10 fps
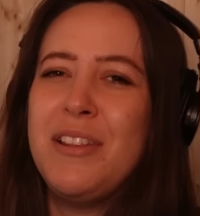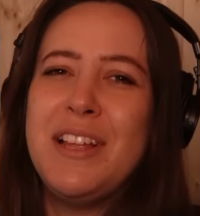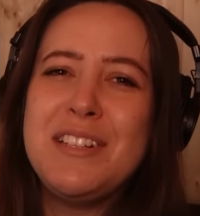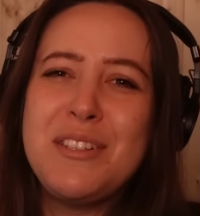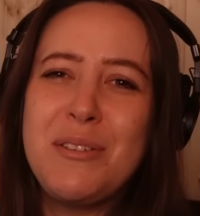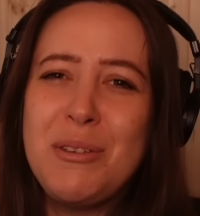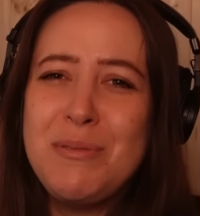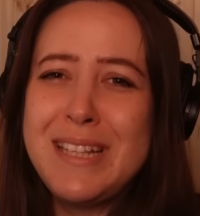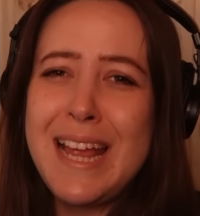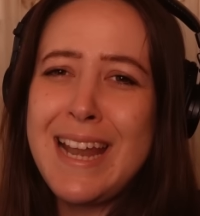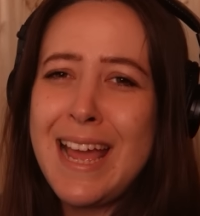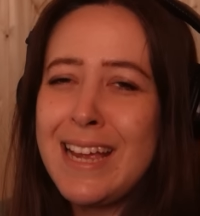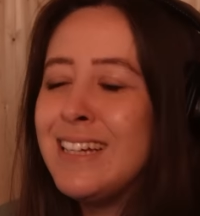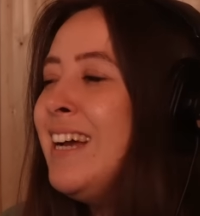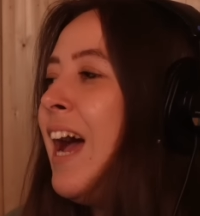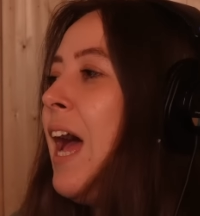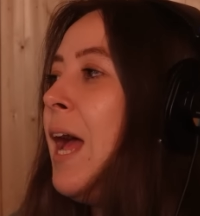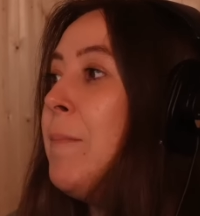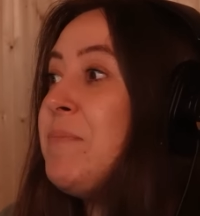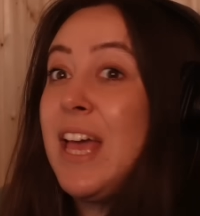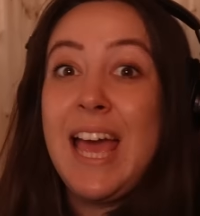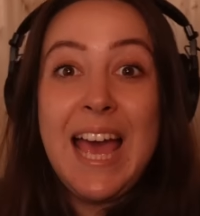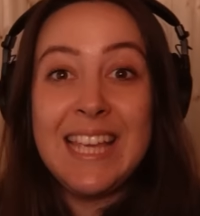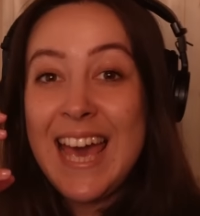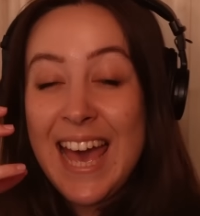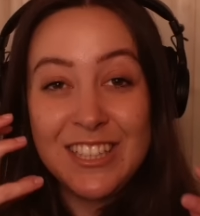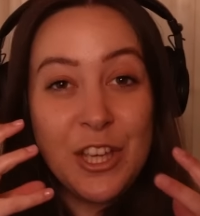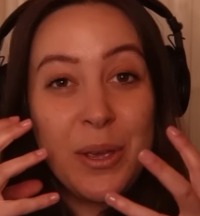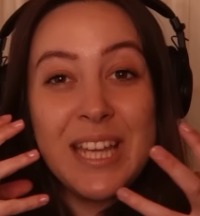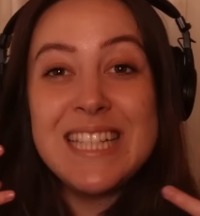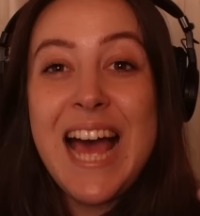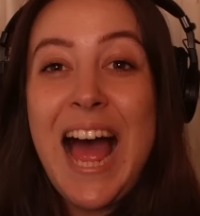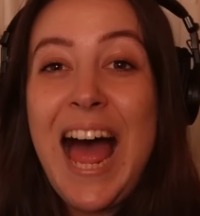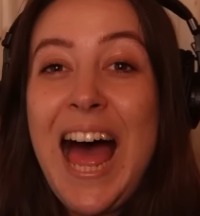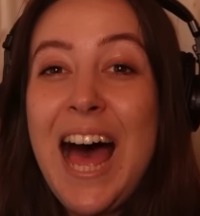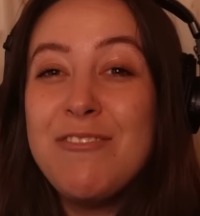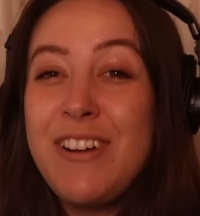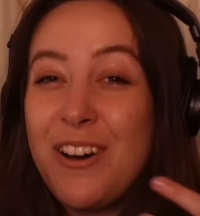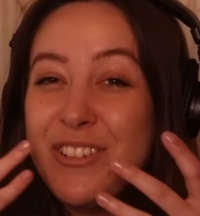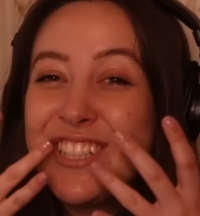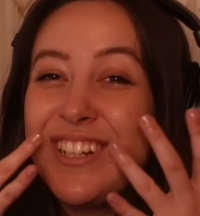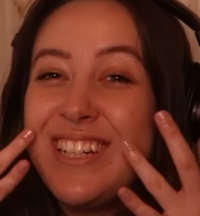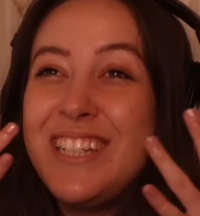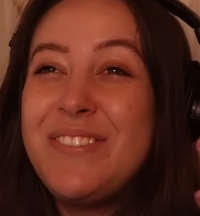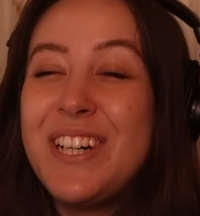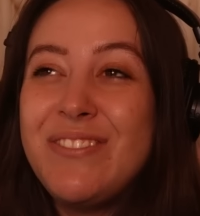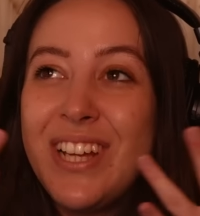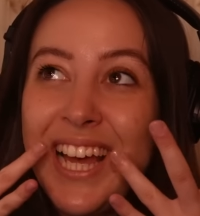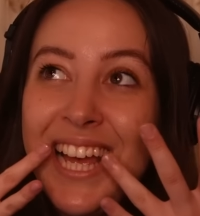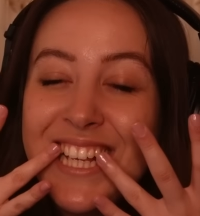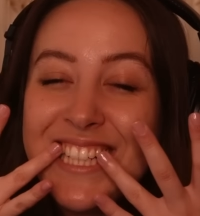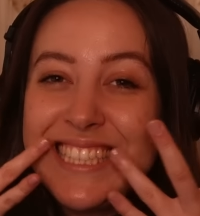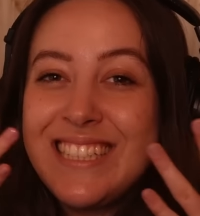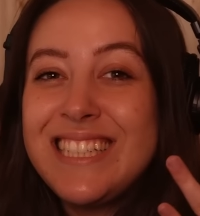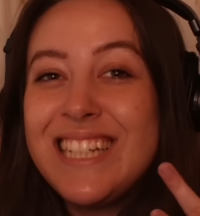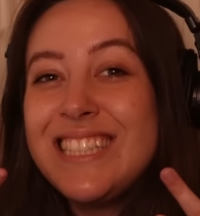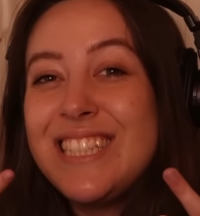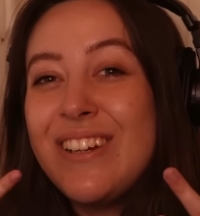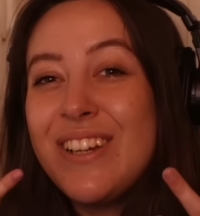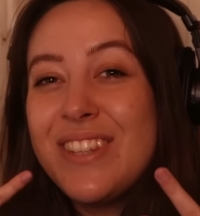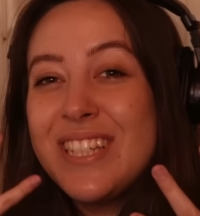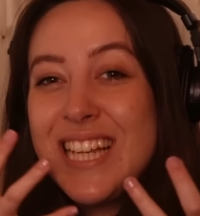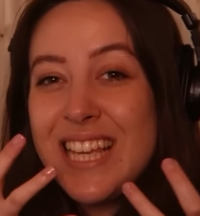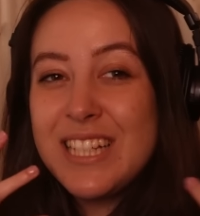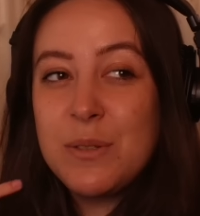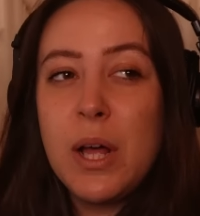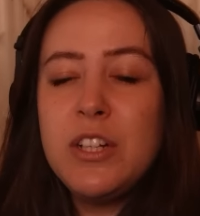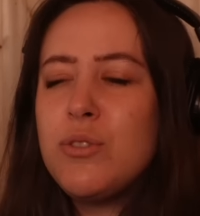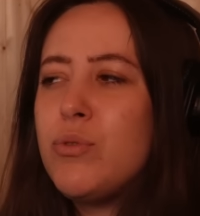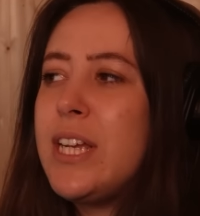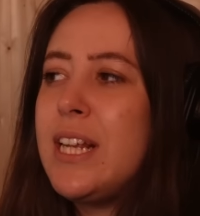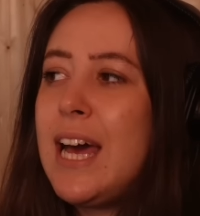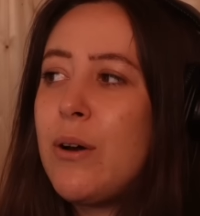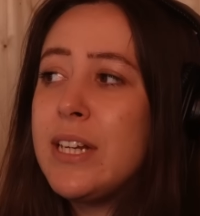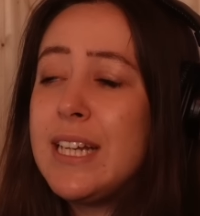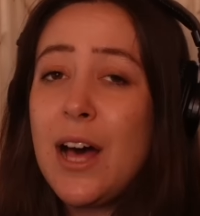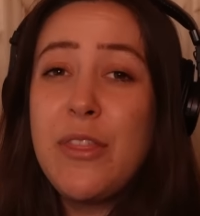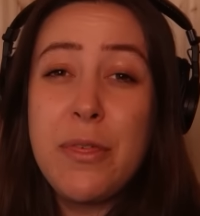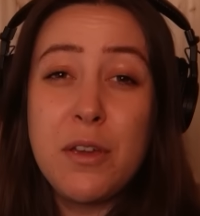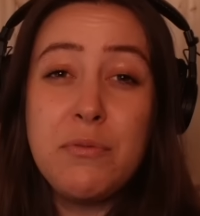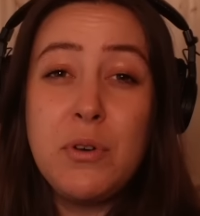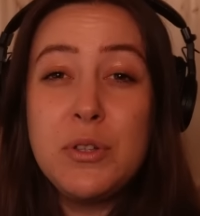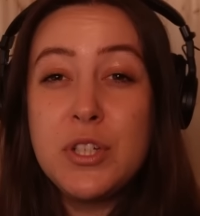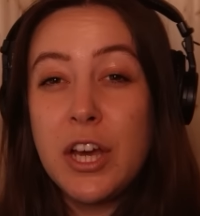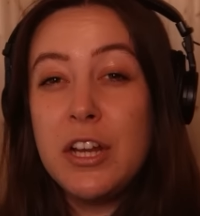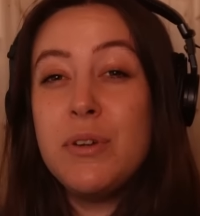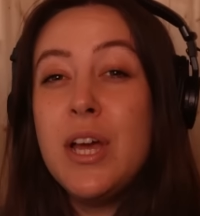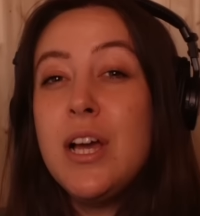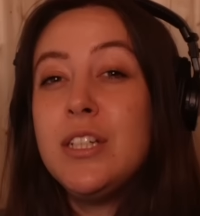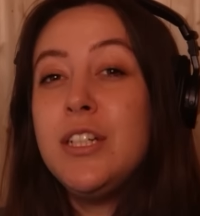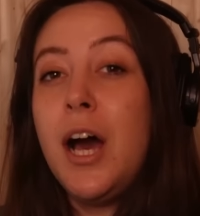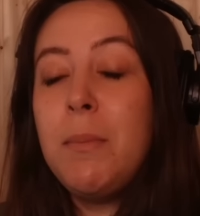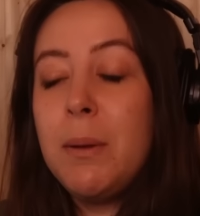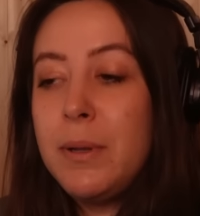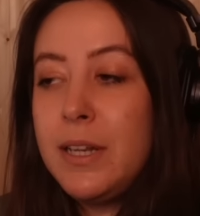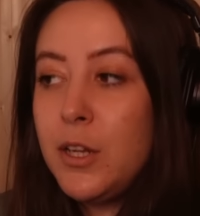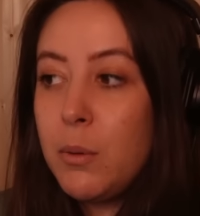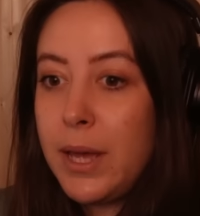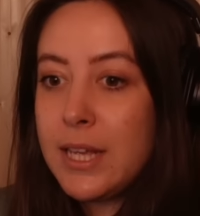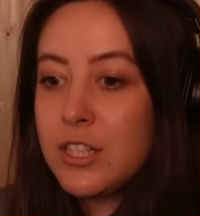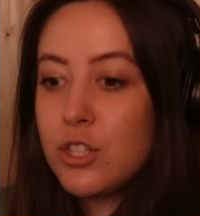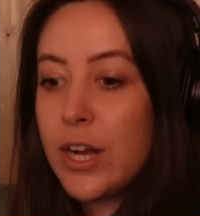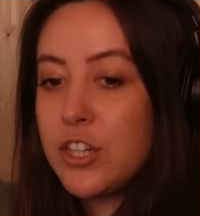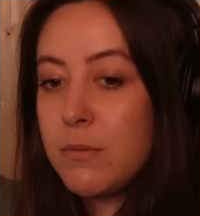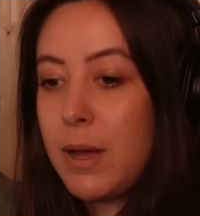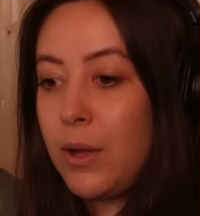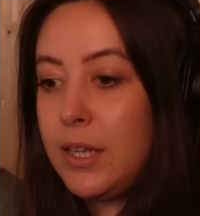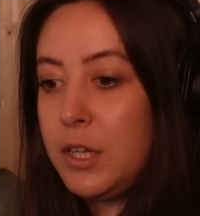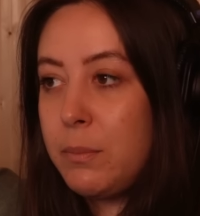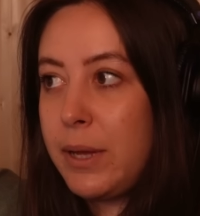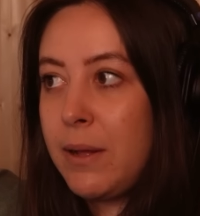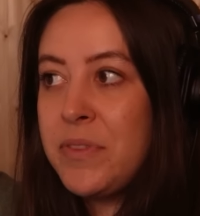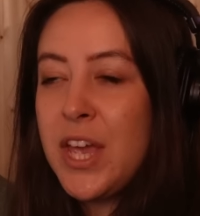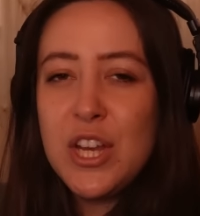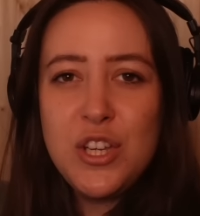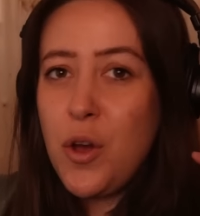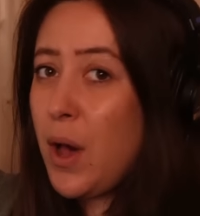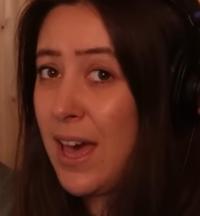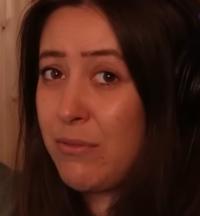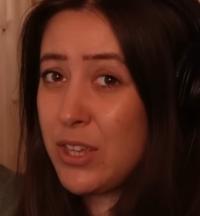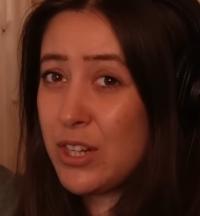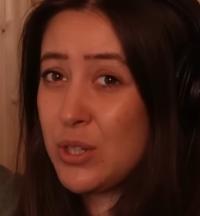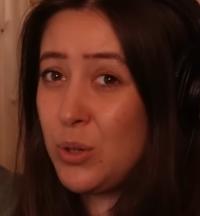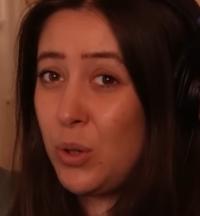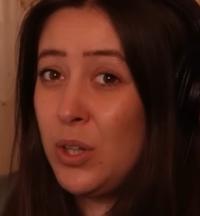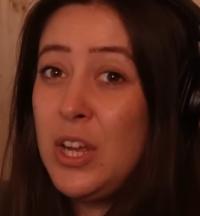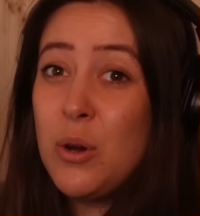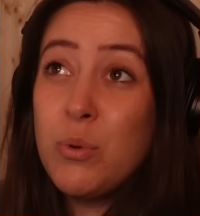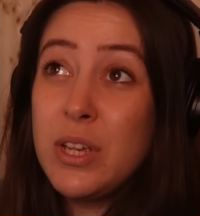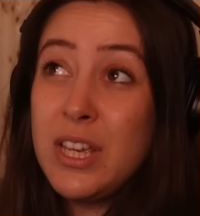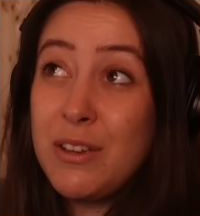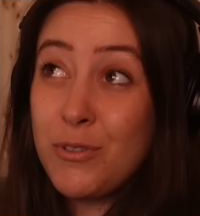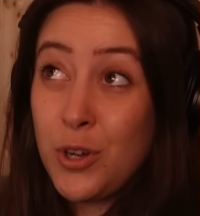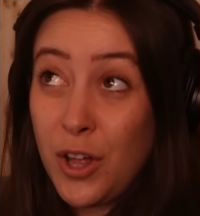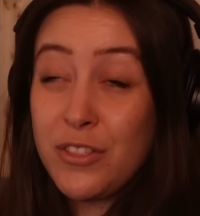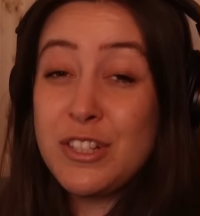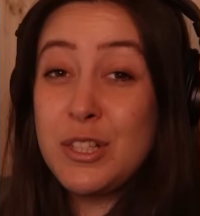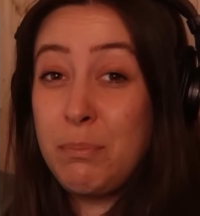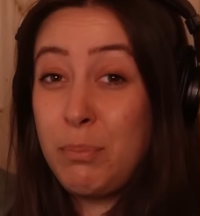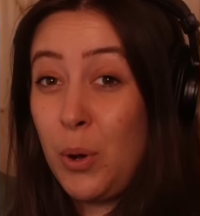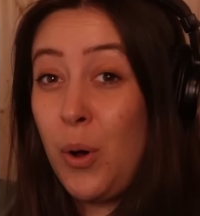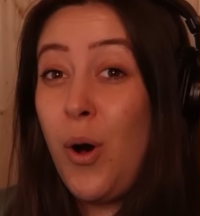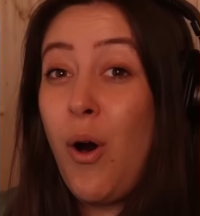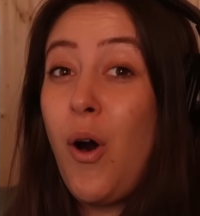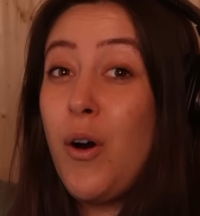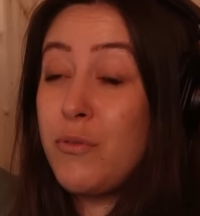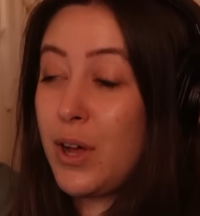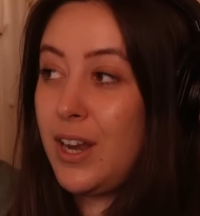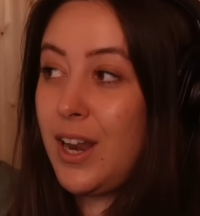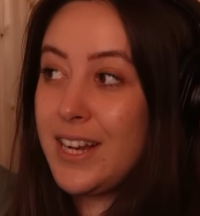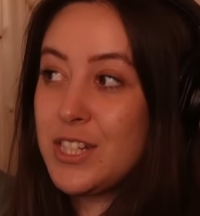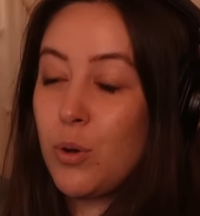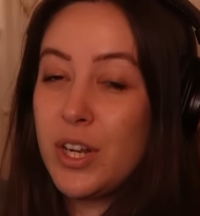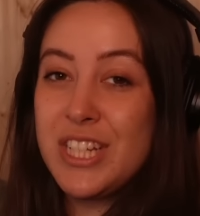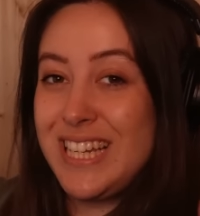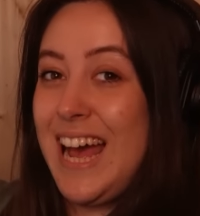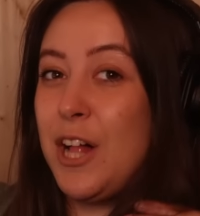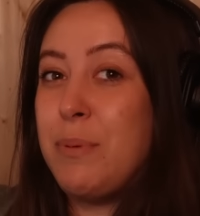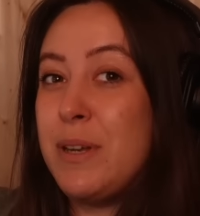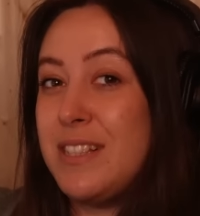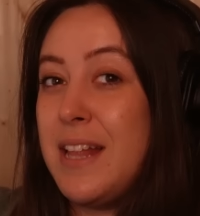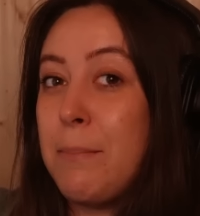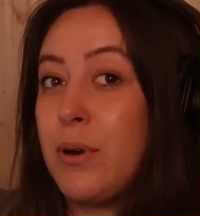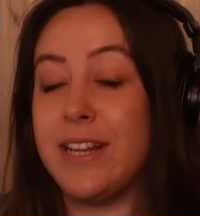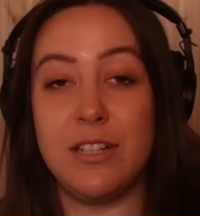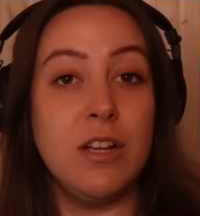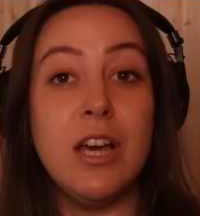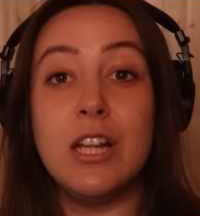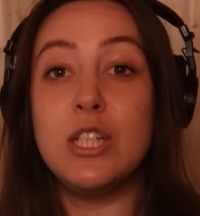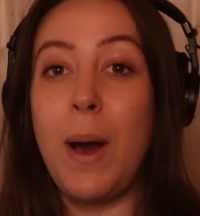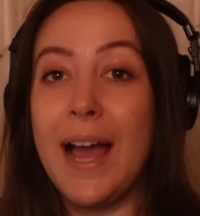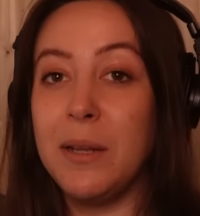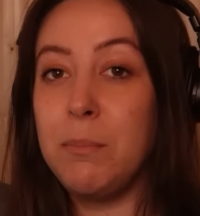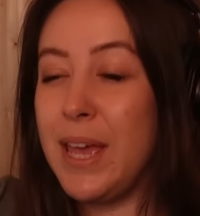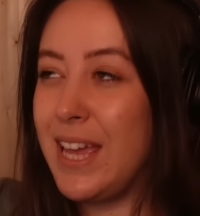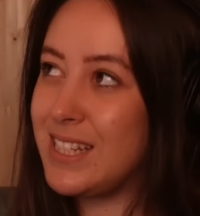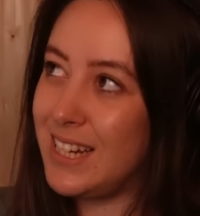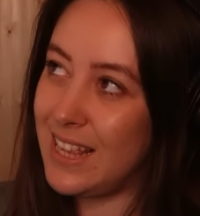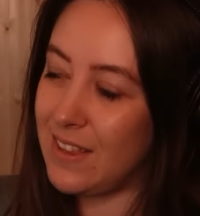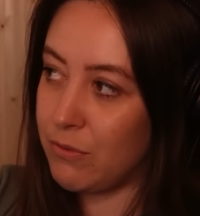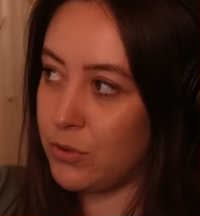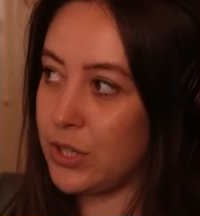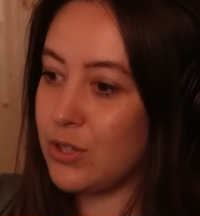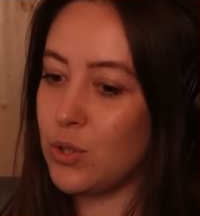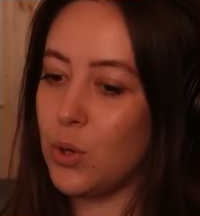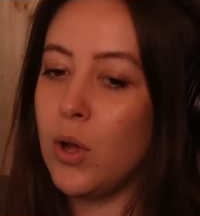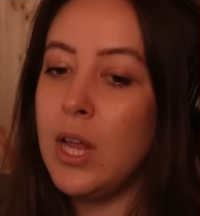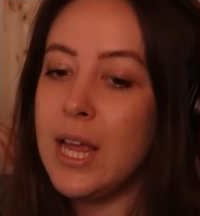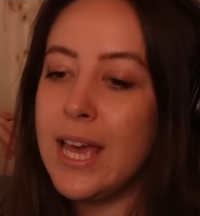that's so cute, Sydney. Again, going into the vowel, we saw a little bit of a stretch and showing of the teeth as well, just really allowing now the thicker folds to kind of come up a little bit, stretch them out a little bit, not heavy at all. We've got the support of a lighter quality to help us in that bright twang and ping to let that voice soar.